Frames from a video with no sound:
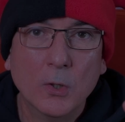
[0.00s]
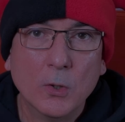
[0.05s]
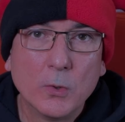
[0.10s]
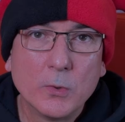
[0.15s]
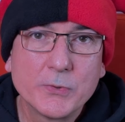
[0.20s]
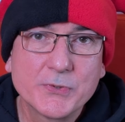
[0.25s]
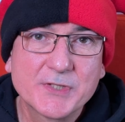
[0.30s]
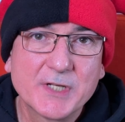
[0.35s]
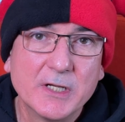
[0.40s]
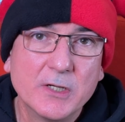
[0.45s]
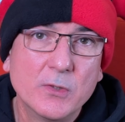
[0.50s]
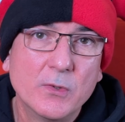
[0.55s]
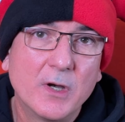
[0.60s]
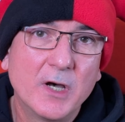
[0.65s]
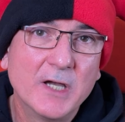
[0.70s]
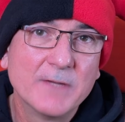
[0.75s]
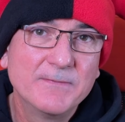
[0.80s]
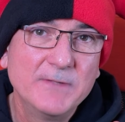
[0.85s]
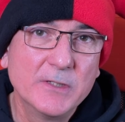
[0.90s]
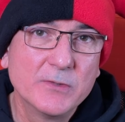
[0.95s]
Also,
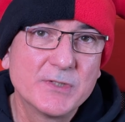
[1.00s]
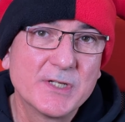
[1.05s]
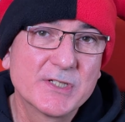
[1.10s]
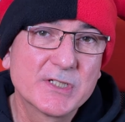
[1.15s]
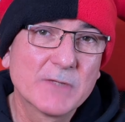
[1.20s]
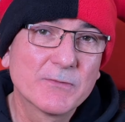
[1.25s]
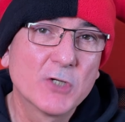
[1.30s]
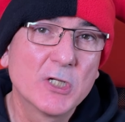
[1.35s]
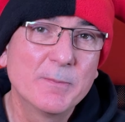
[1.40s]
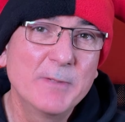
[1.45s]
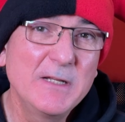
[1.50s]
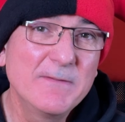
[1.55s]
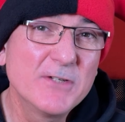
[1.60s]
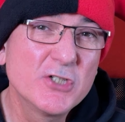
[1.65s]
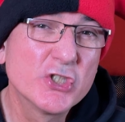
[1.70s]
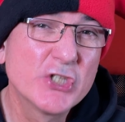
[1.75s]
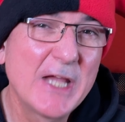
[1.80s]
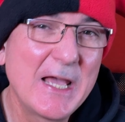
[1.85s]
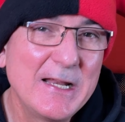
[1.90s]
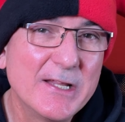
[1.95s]
I've noticed I've got a bit of a
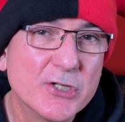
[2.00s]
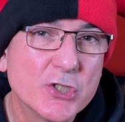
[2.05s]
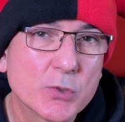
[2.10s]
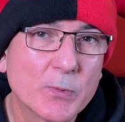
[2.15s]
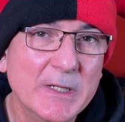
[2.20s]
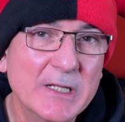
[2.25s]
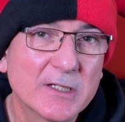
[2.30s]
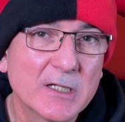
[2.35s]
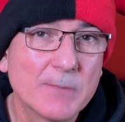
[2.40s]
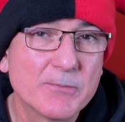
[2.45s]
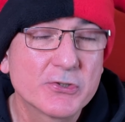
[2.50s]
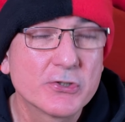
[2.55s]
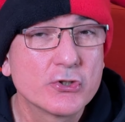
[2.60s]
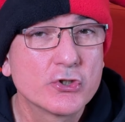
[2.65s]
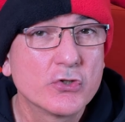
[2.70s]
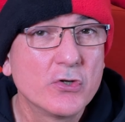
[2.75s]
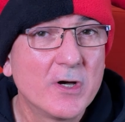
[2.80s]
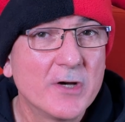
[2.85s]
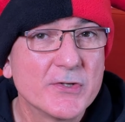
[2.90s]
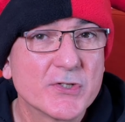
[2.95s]
challenge when it comes to
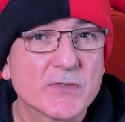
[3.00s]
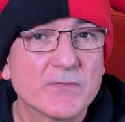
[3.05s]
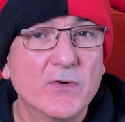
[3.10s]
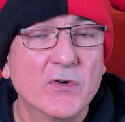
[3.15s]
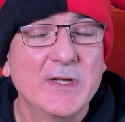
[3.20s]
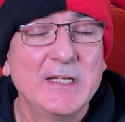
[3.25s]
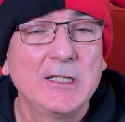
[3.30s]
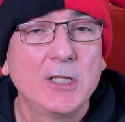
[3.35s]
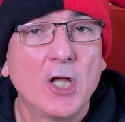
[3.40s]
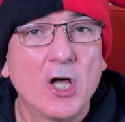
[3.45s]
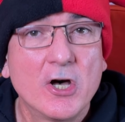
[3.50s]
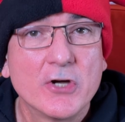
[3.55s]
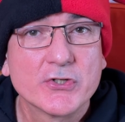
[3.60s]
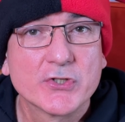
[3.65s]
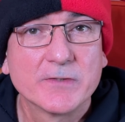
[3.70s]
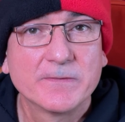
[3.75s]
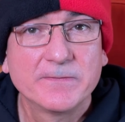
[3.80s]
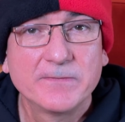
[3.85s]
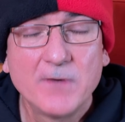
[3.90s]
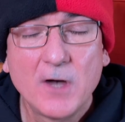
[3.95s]
transferring
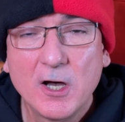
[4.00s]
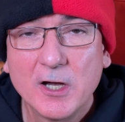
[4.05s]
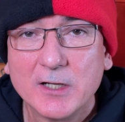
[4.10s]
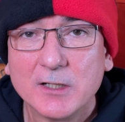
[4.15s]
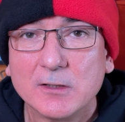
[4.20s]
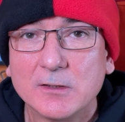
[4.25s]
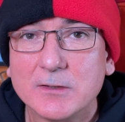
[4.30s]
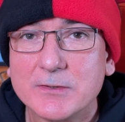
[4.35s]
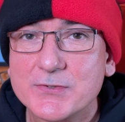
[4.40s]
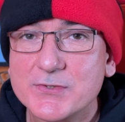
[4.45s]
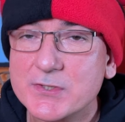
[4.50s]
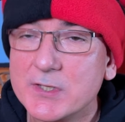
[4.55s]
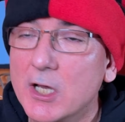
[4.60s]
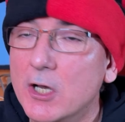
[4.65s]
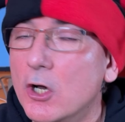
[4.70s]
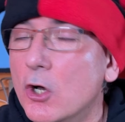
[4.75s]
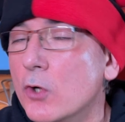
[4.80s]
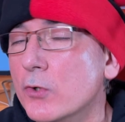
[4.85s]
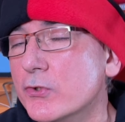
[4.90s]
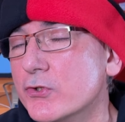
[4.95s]
larger files
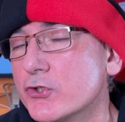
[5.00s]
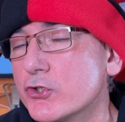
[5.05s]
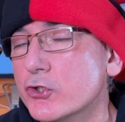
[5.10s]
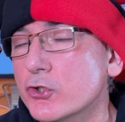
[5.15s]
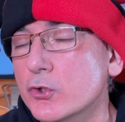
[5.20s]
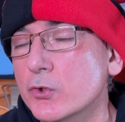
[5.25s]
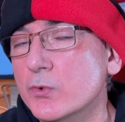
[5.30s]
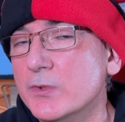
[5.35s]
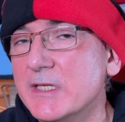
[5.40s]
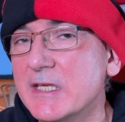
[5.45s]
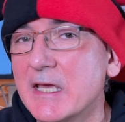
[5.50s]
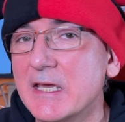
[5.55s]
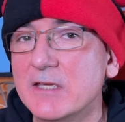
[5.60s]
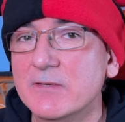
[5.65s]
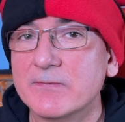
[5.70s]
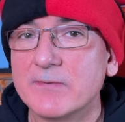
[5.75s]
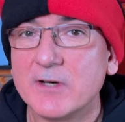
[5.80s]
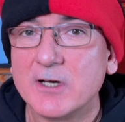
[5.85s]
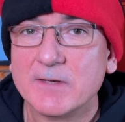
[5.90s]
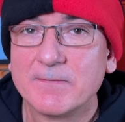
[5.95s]
onto the
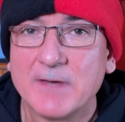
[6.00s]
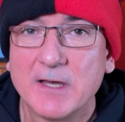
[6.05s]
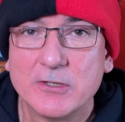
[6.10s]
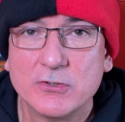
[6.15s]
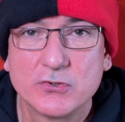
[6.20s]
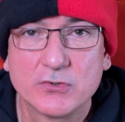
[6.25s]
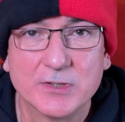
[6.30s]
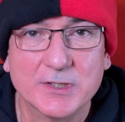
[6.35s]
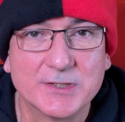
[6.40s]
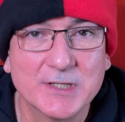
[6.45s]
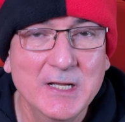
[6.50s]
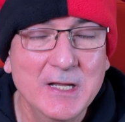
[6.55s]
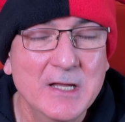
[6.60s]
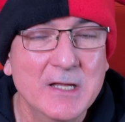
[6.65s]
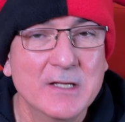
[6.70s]
A500.